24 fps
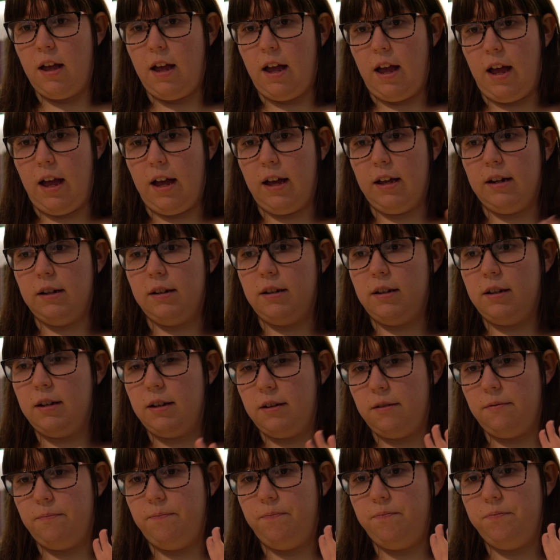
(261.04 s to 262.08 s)
And
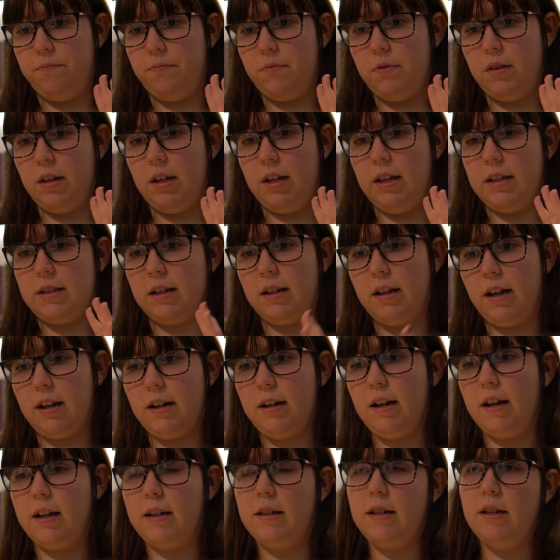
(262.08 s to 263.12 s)
it's a
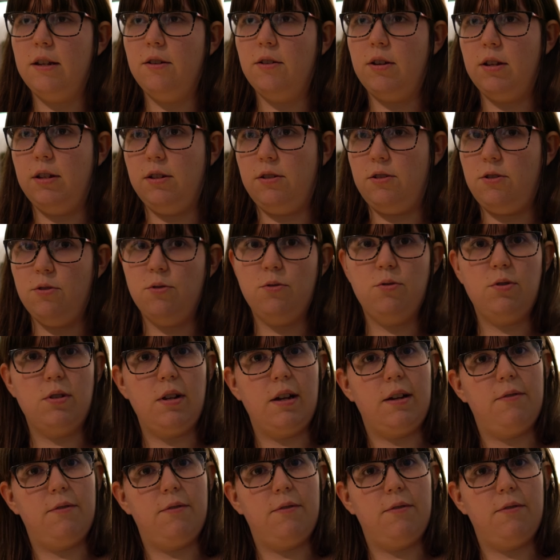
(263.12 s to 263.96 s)
lot like, then you can choose,